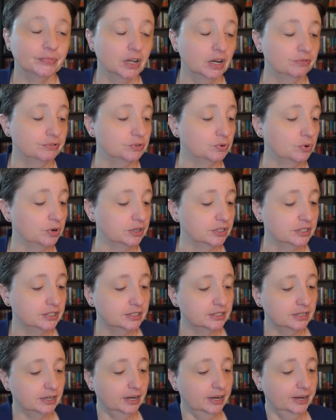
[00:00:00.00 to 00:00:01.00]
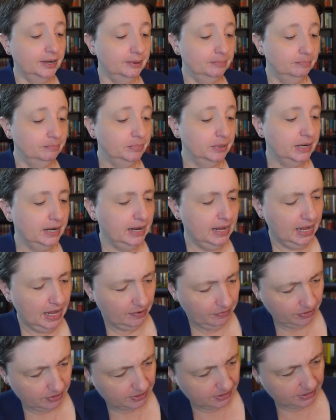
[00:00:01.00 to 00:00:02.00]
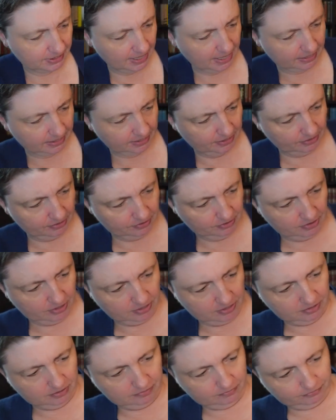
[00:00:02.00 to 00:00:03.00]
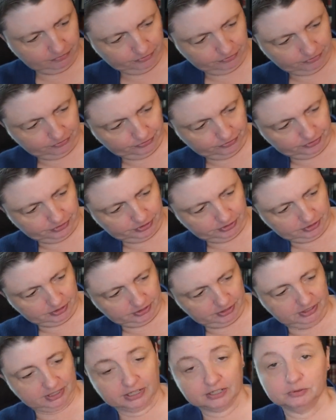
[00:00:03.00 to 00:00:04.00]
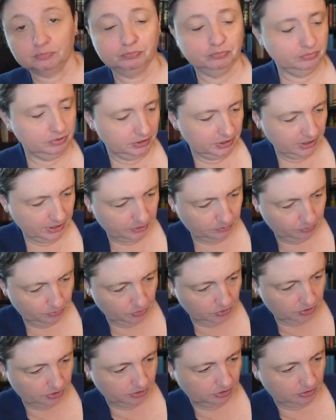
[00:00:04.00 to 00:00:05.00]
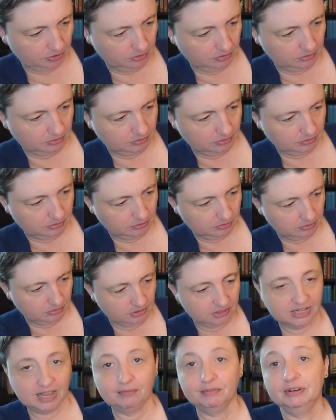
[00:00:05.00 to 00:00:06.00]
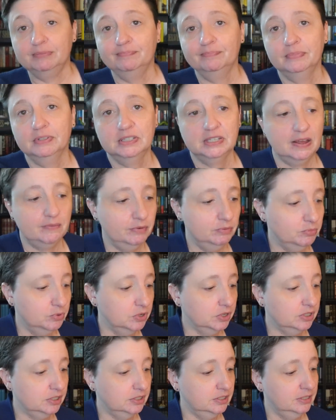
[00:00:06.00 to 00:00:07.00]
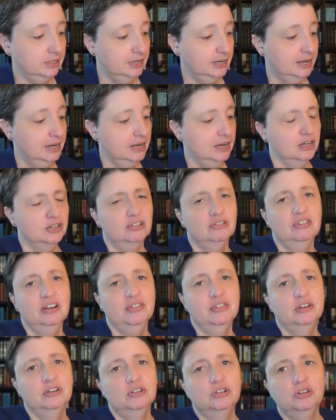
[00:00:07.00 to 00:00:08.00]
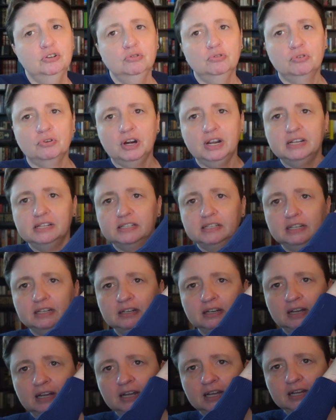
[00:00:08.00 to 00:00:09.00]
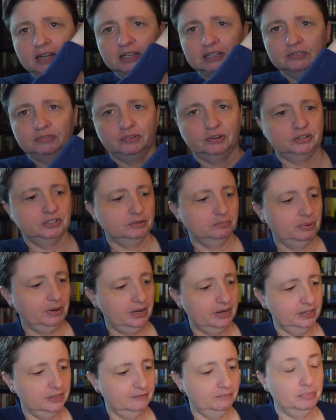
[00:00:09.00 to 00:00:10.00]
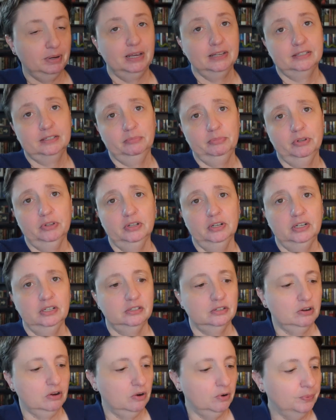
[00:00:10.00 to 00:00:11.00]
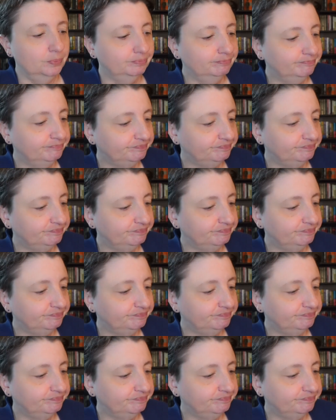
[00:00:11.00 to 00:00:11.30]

of sorts. Um, but I have a stack here of, see, six, six books seven, seven books. So nothing too crazy as far as a pile of possibilities go.